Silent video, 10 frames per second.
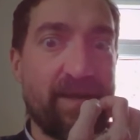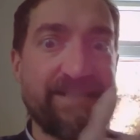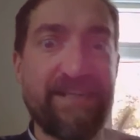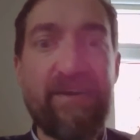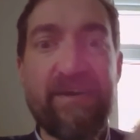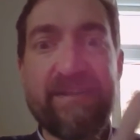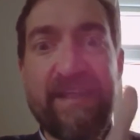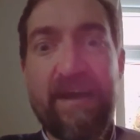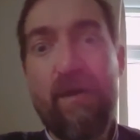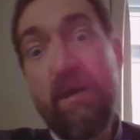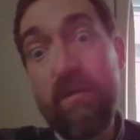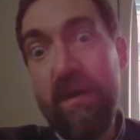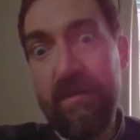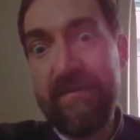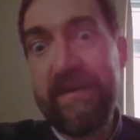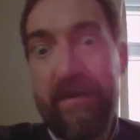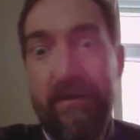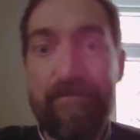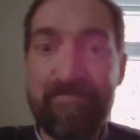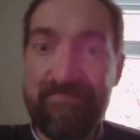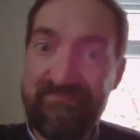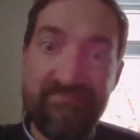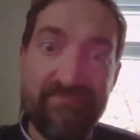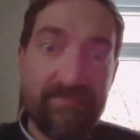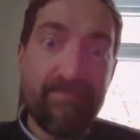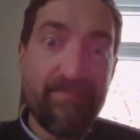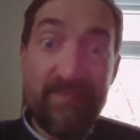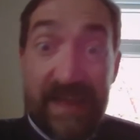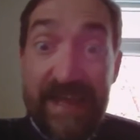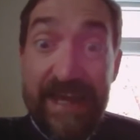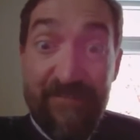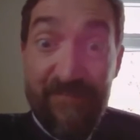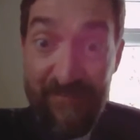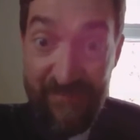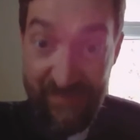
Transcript: So you can think, well, you know, if